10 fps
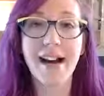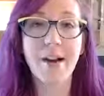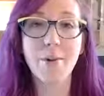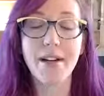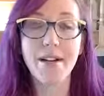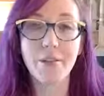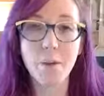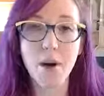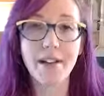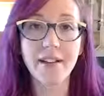I would
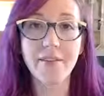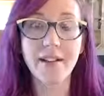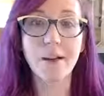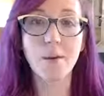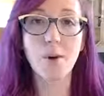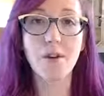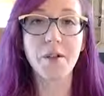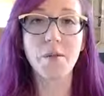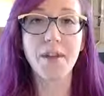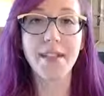never run an event where
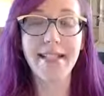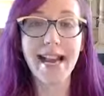there would be